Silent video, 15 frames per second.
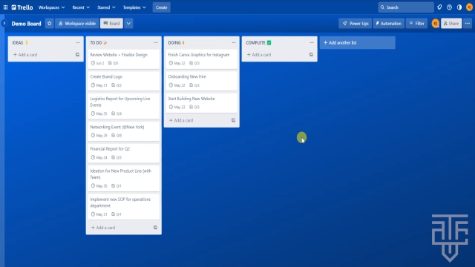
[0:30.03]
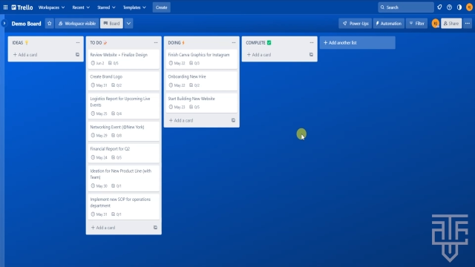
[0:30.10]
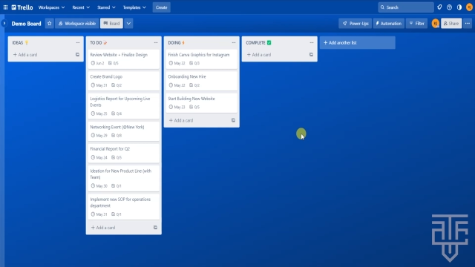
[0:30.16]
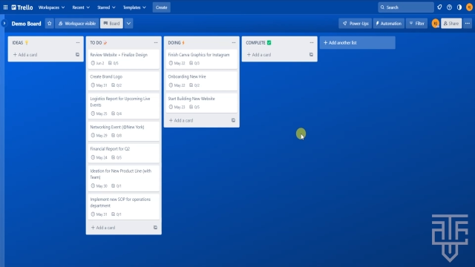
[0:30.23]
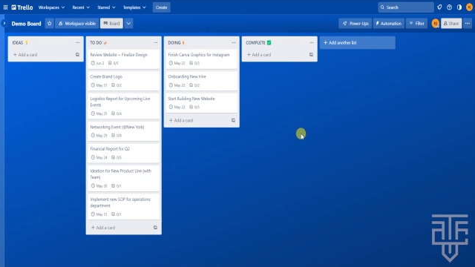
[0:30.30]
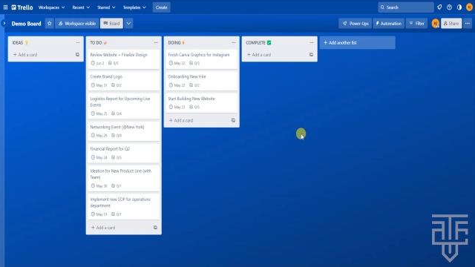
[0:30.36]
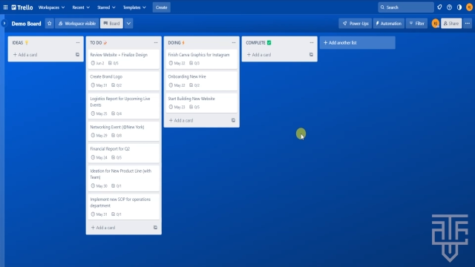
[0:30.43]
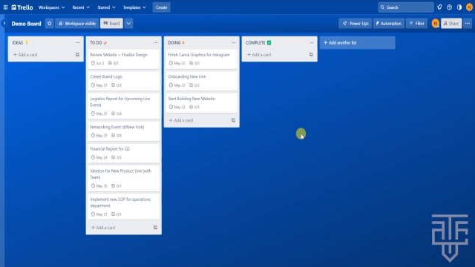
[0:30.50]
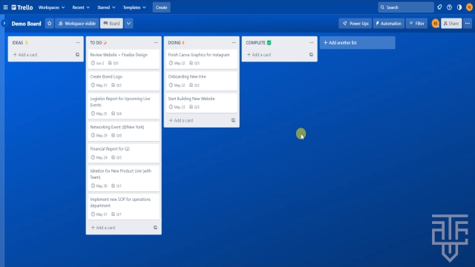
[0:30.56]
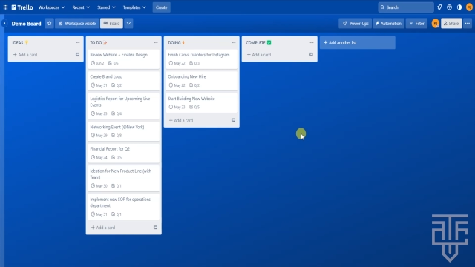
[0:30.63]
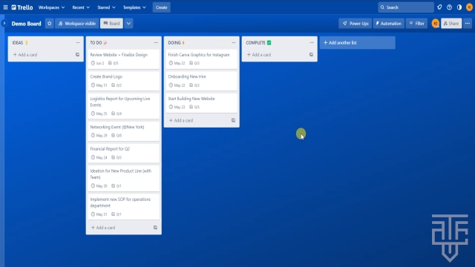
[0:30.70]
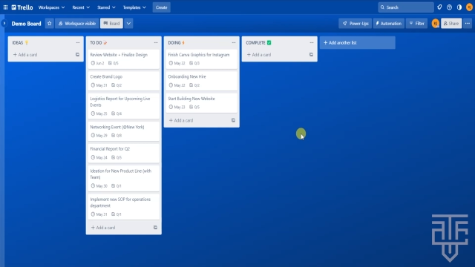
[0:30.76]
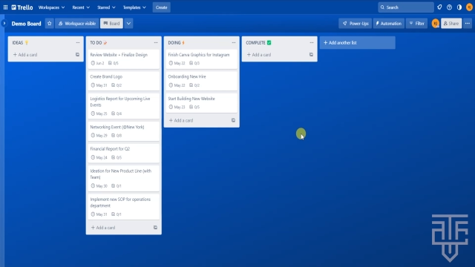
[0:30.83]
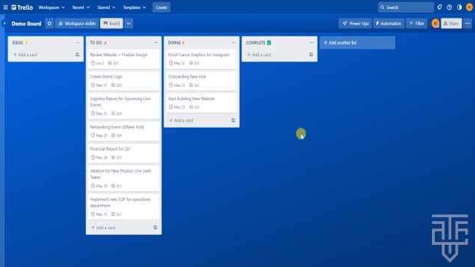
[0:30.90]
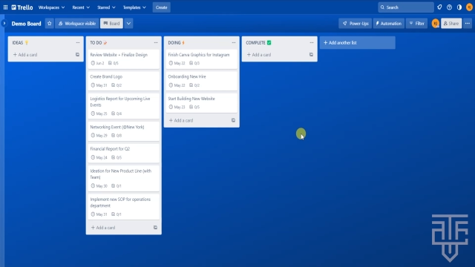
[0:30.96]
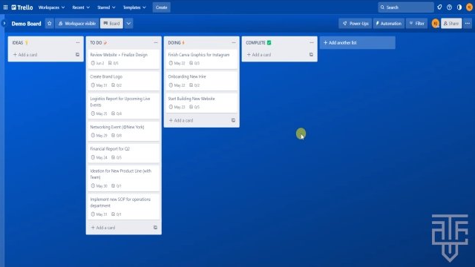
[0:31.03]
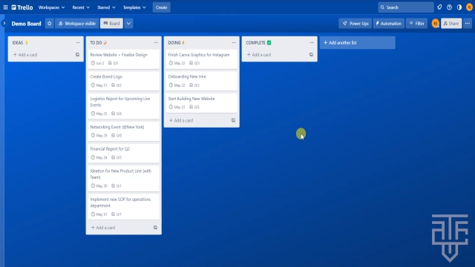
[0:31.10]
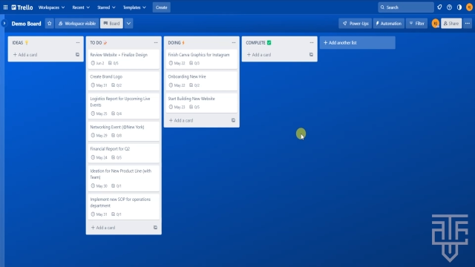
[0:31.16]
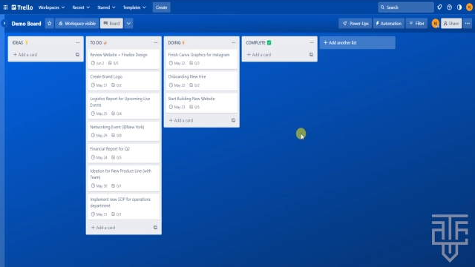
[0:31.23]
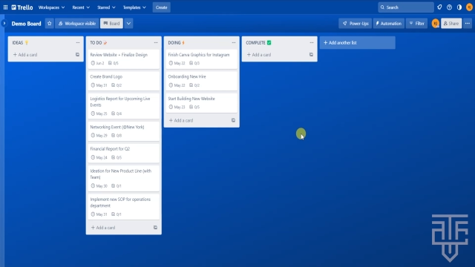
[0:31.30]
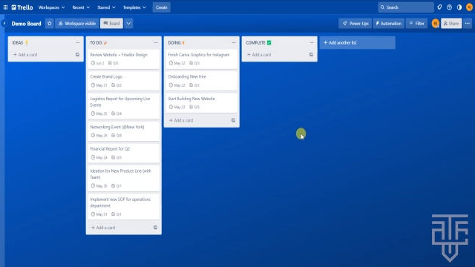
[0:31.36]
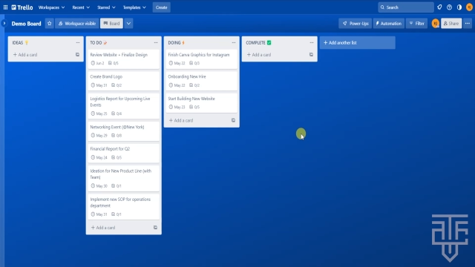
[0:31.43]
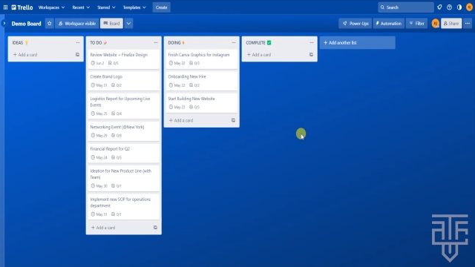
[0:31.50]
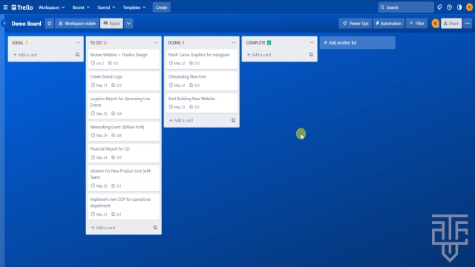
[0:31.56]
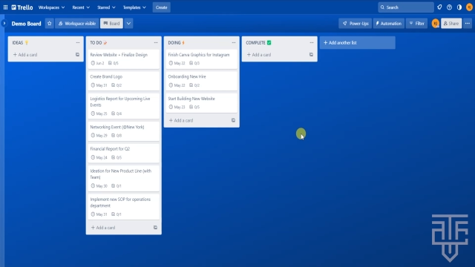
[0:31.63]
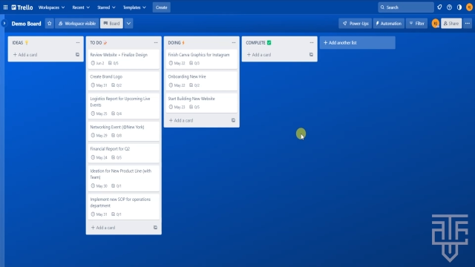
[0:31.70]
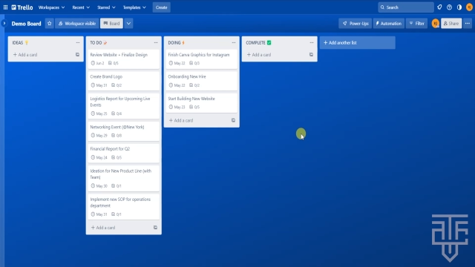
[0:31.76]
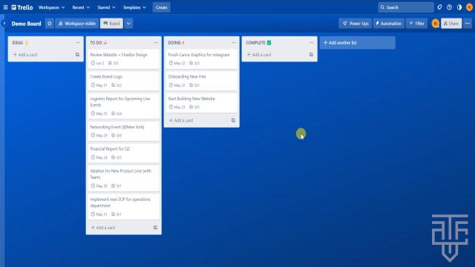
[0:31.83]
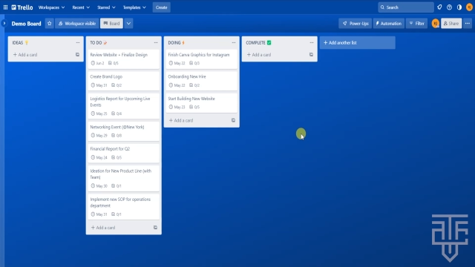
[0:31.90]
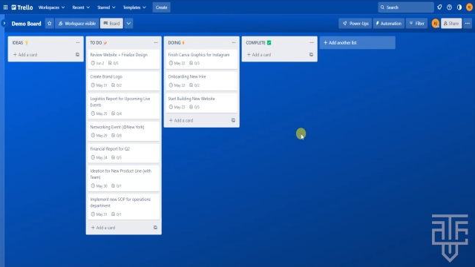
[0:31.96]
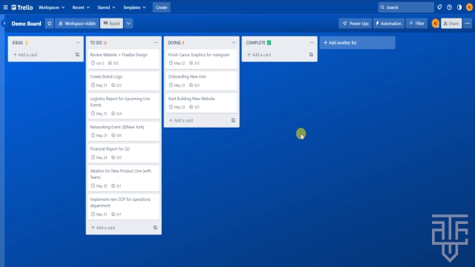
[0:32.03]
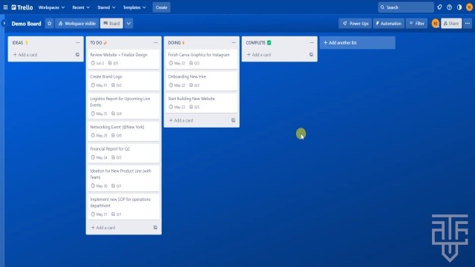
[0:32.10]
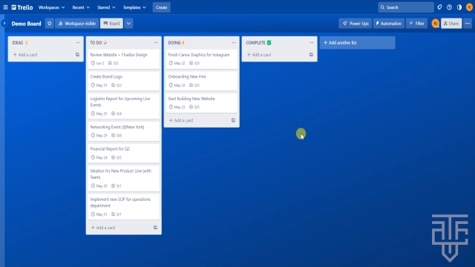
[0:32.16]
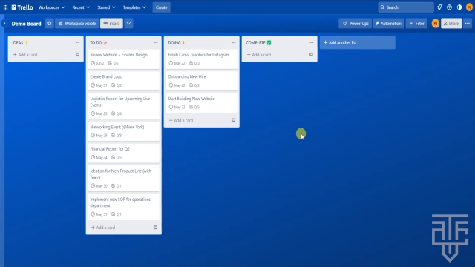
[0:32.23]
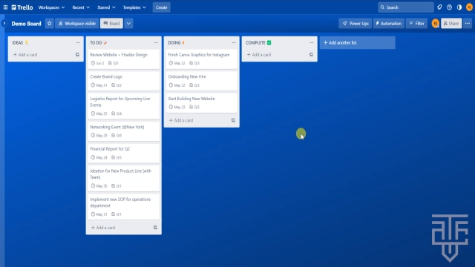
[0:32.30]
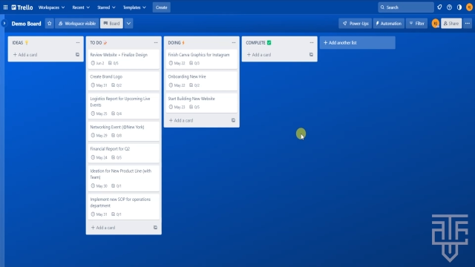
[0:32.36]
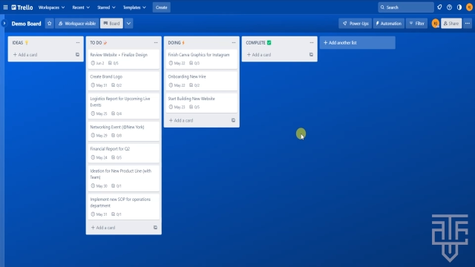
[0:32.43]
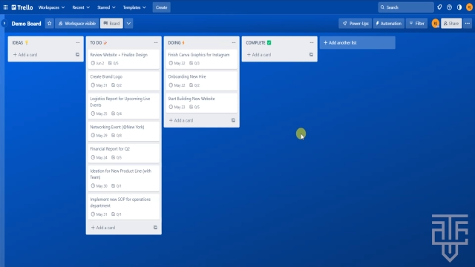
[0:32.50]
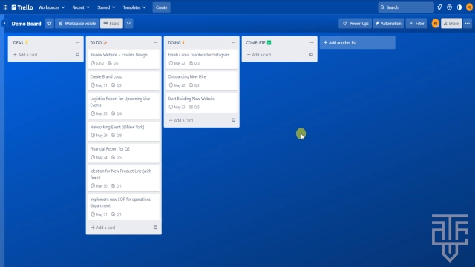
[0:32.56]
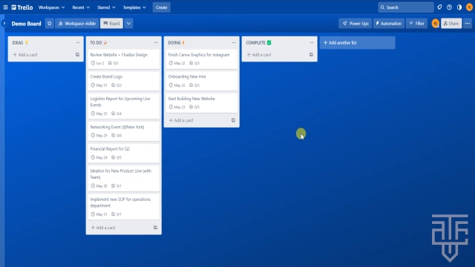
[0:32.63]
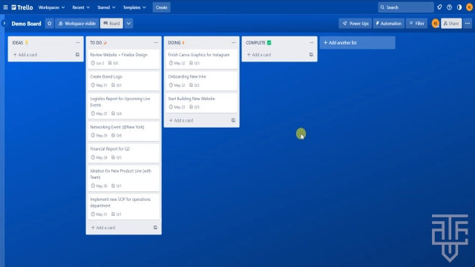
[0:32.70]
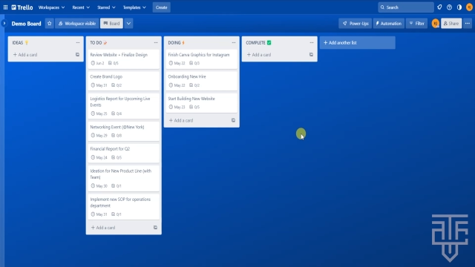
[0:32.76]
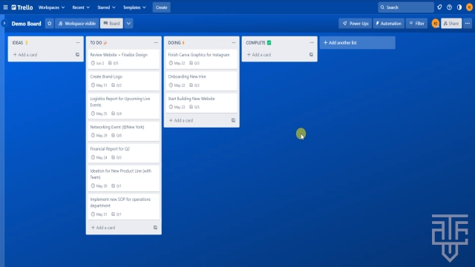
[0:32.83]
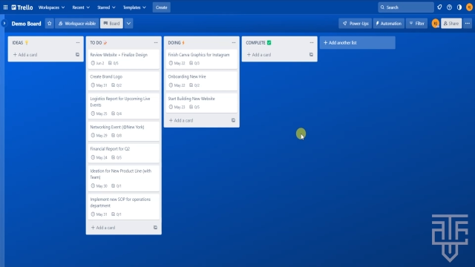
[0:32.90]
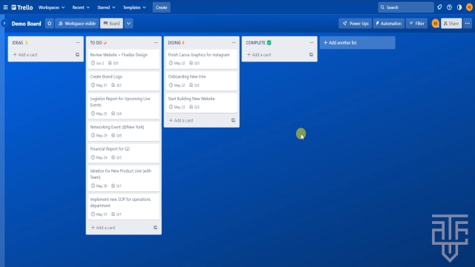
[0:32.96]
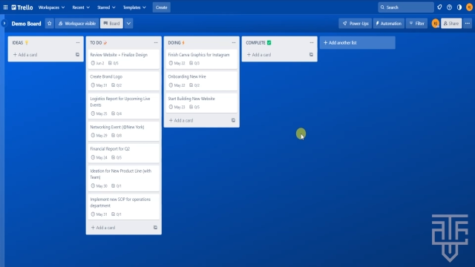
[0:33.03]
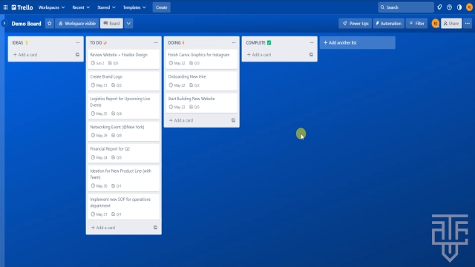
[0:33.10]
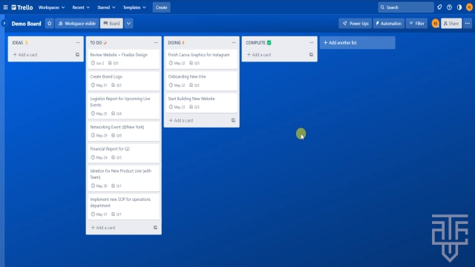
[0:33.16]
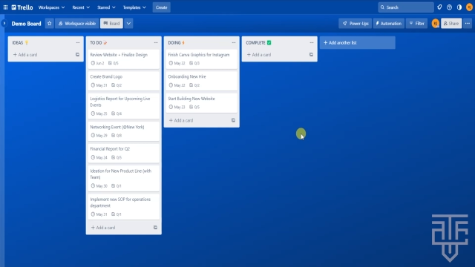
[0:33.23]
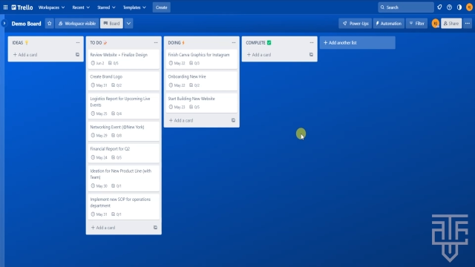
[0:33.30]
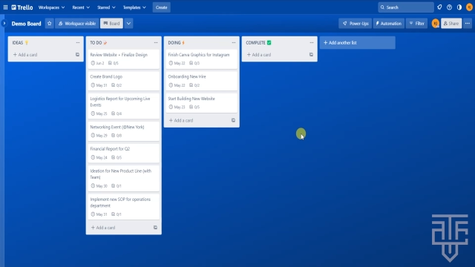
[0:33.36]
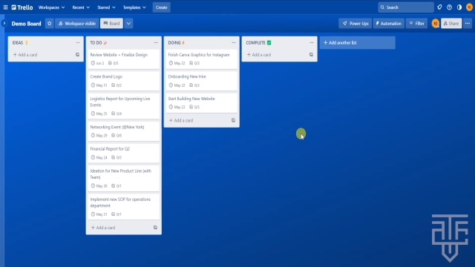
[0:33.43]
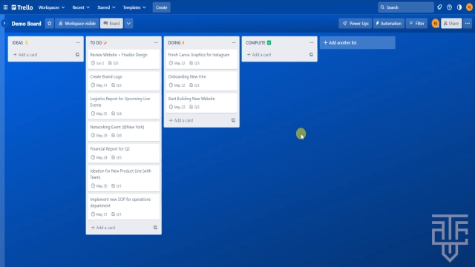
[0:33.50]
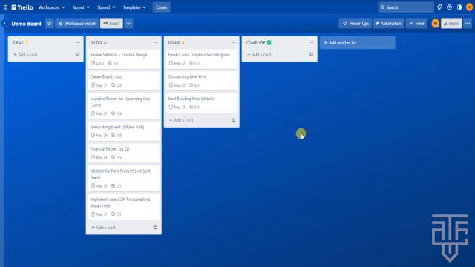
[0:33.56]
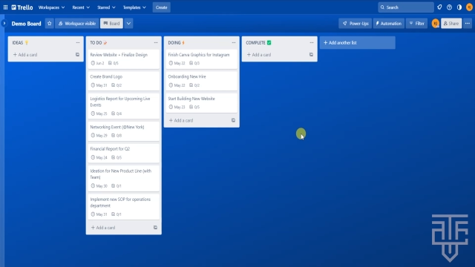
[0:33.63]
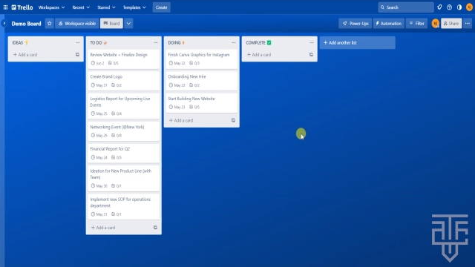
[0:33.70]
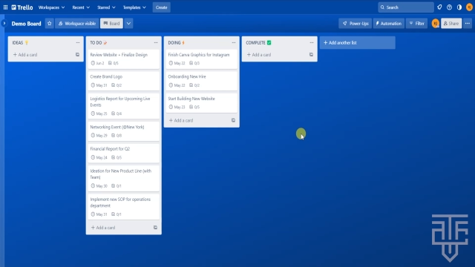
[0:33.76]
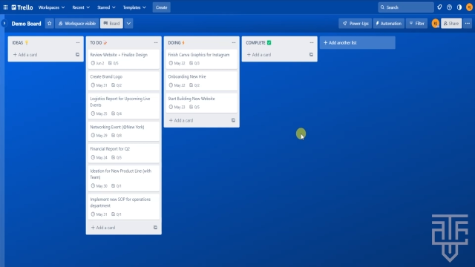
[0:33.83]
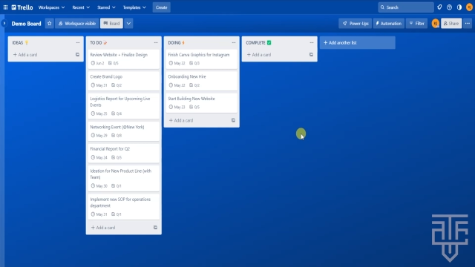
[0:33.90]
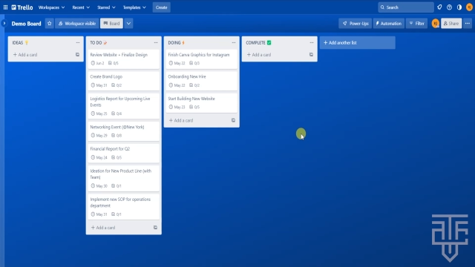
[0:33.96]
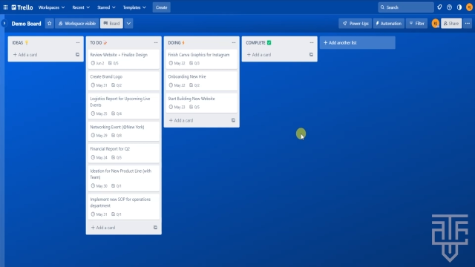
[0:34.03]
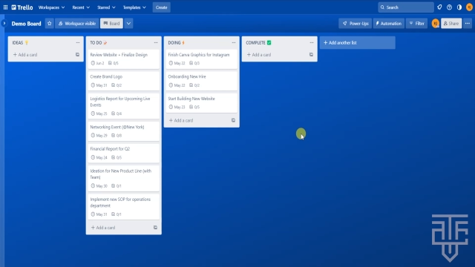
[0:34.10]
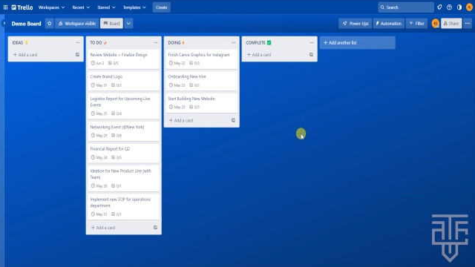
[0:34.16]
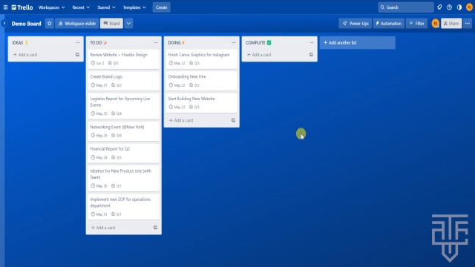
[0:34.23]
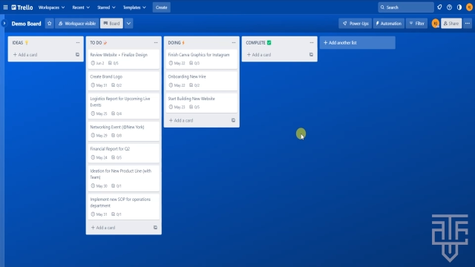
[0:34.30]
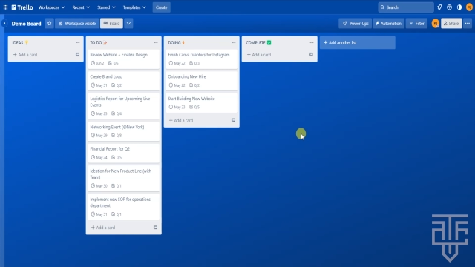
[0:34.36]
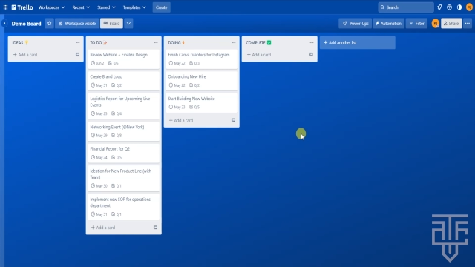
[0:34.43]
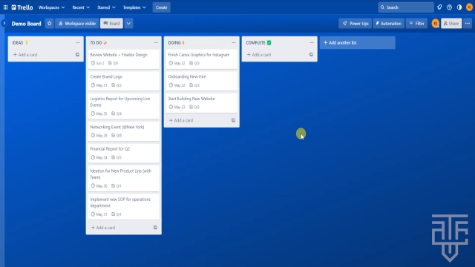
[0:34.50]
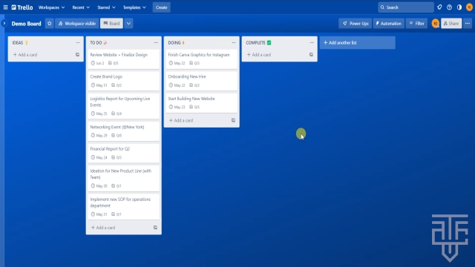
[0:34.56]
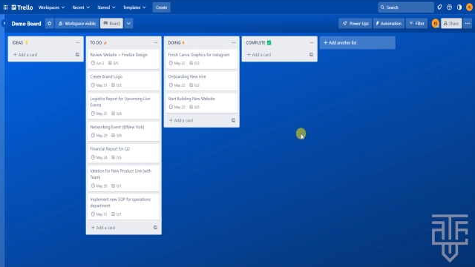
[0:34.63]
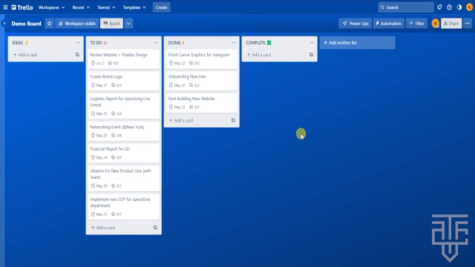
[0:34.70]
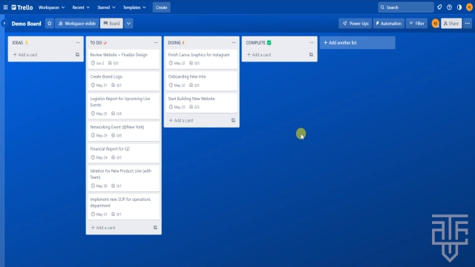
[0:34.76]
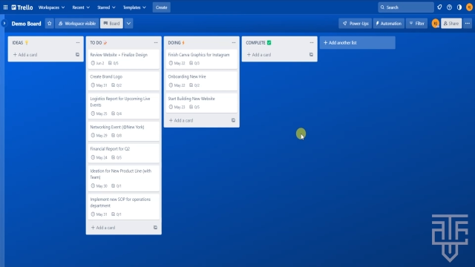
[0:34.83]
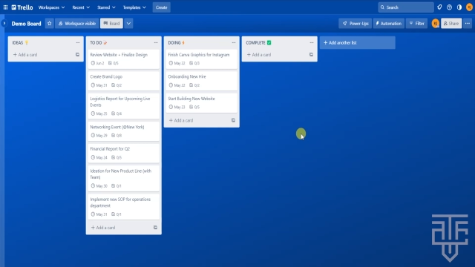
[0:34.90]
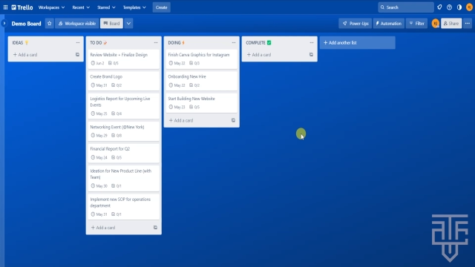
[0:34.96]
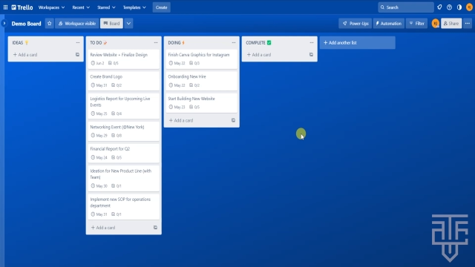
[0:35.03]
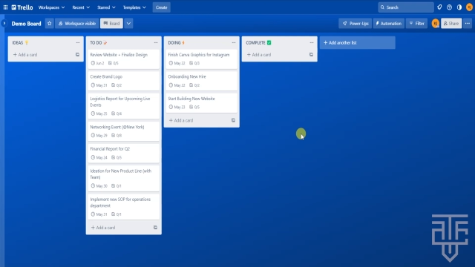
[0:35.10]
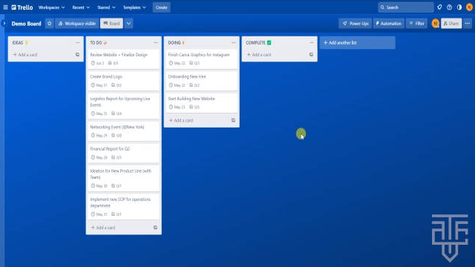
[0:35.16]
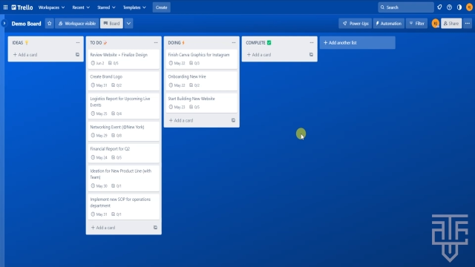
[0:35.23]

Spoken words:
No face is visible, so there are no lips to read.